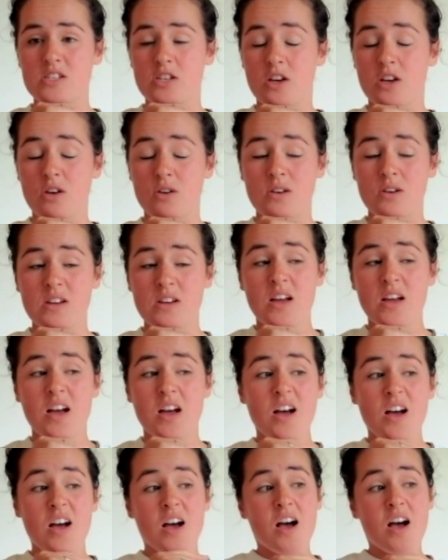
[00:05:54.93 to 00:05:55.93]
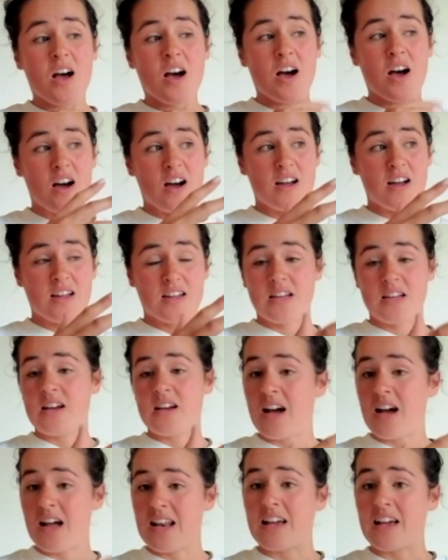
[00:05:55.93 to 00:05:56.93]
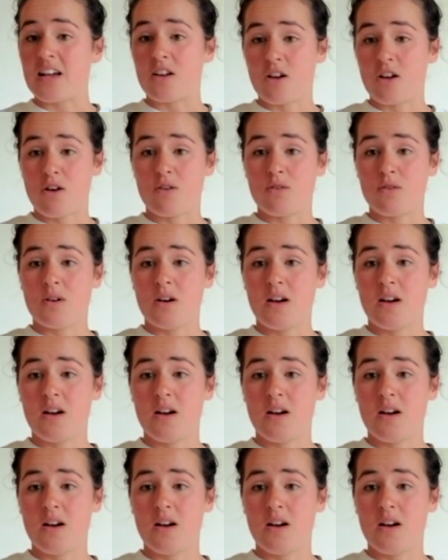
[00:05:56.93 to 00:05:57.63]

So I let go.